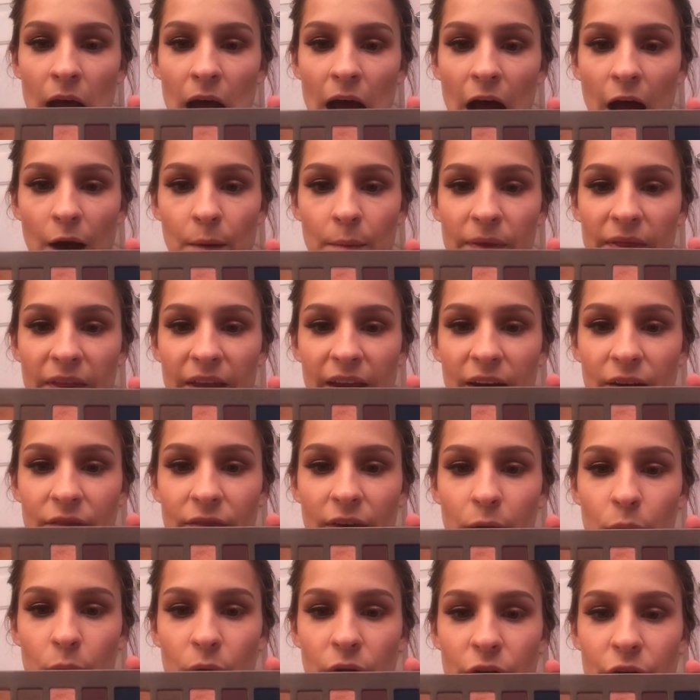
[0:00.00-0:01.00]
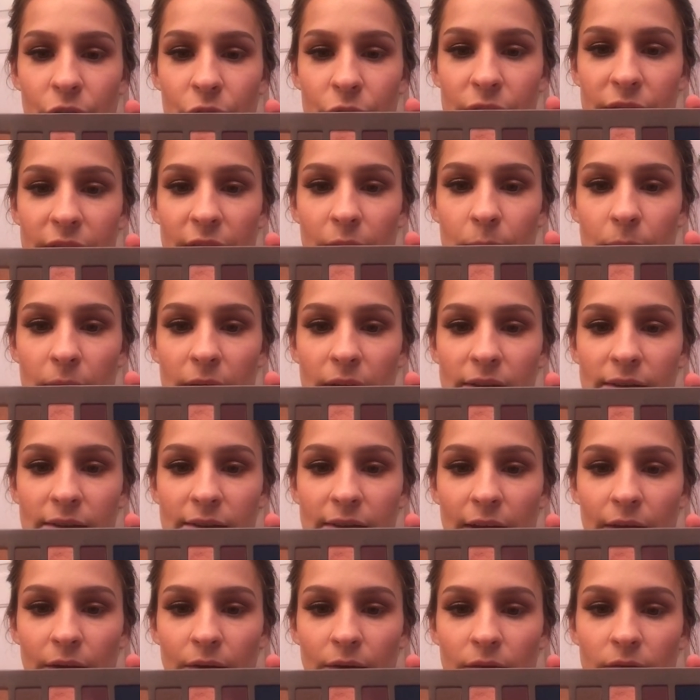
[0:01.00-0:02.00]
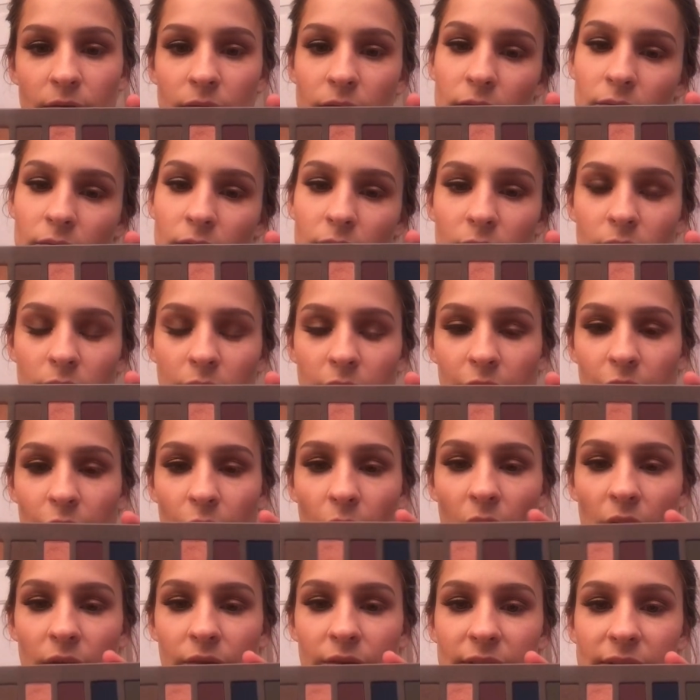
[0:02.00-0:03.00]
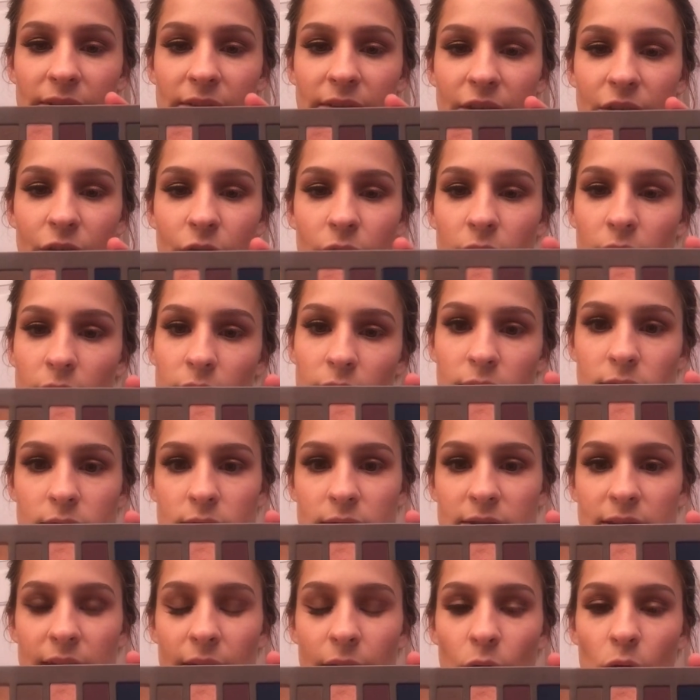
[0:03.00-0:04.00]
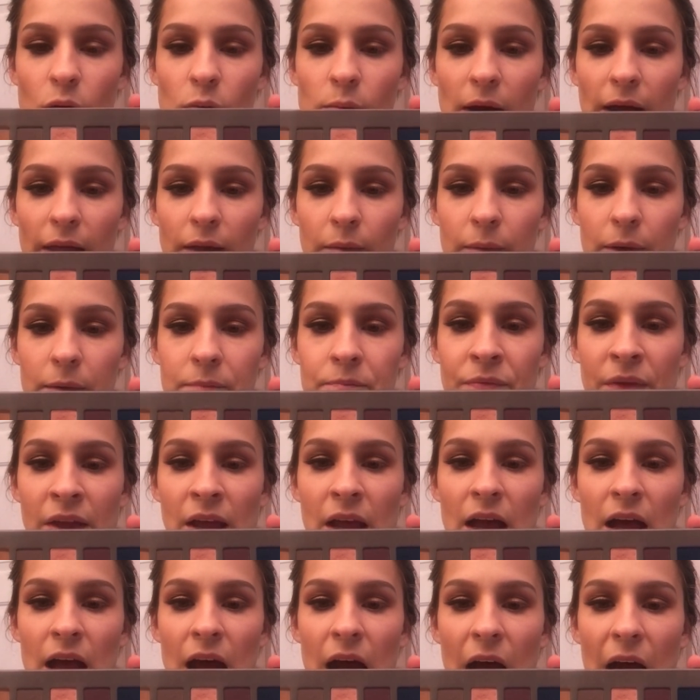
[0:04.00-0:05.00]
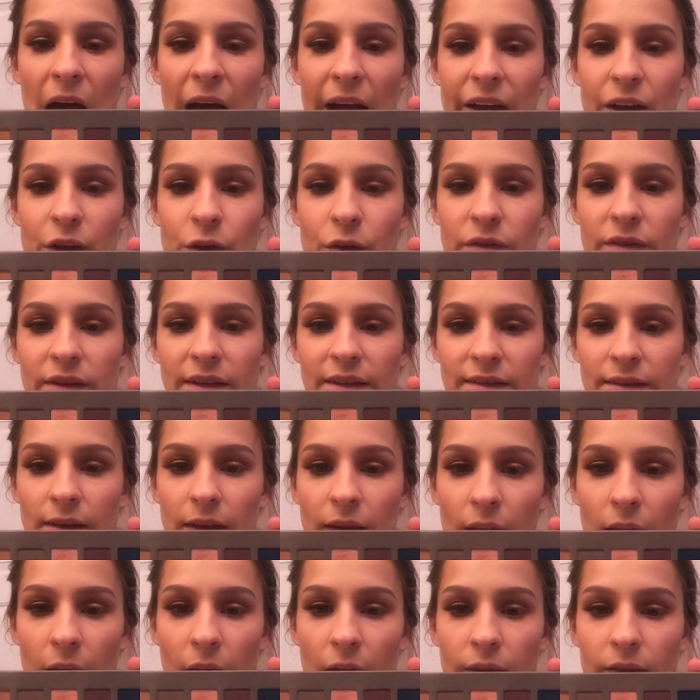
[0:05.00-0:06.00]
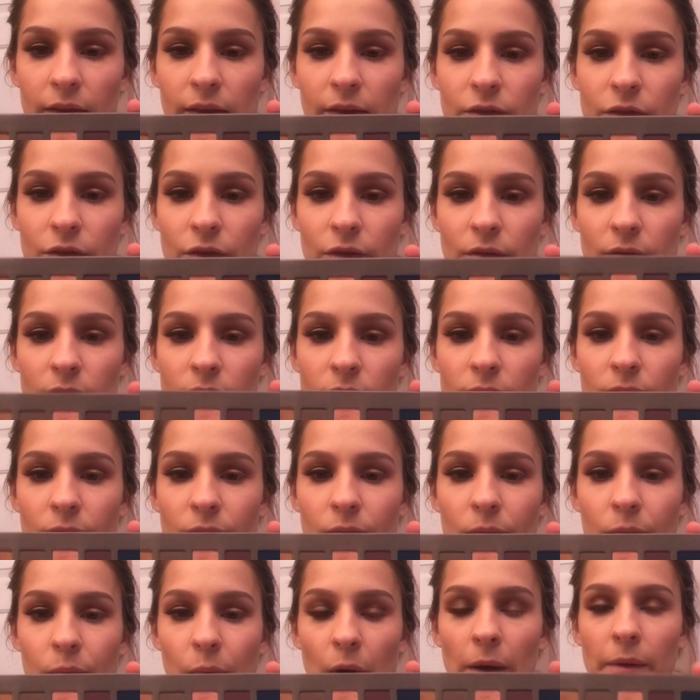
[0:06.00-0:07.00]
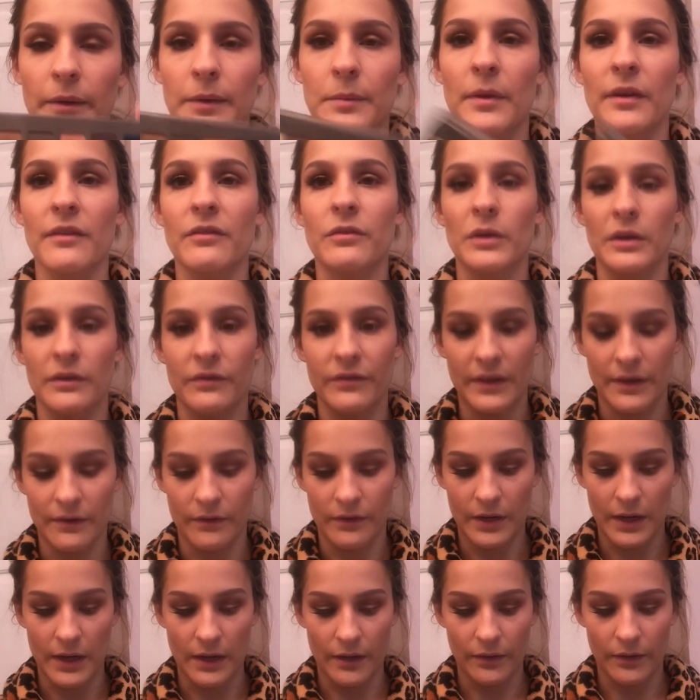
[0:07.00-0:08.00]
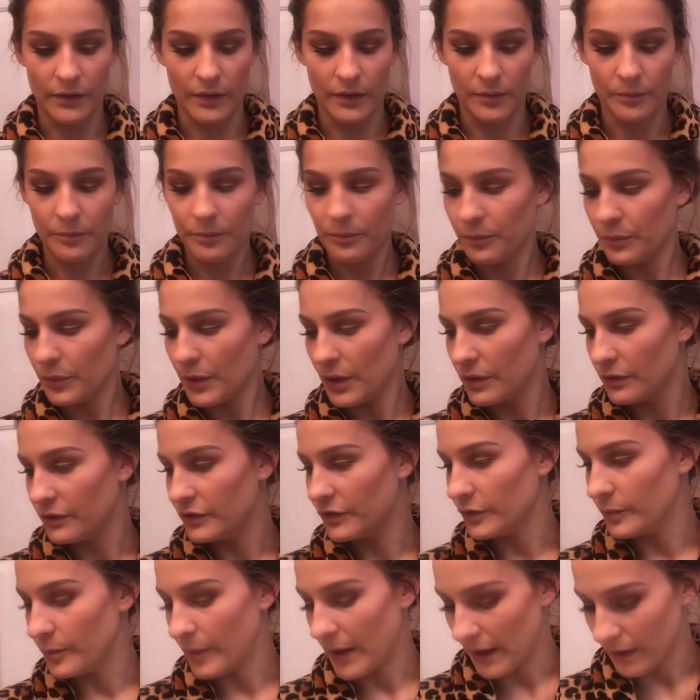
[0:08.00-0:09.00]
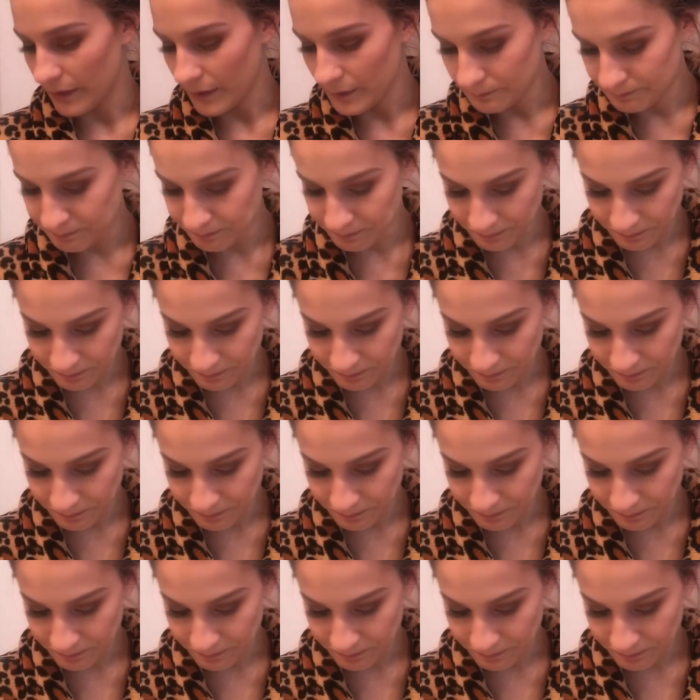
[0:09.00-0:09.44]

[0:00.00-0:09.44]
And then if I want to do something else, obviously you can see the whole palette. But I use these a lot. These are probably my 4 favorite out of the Pro 2 palette.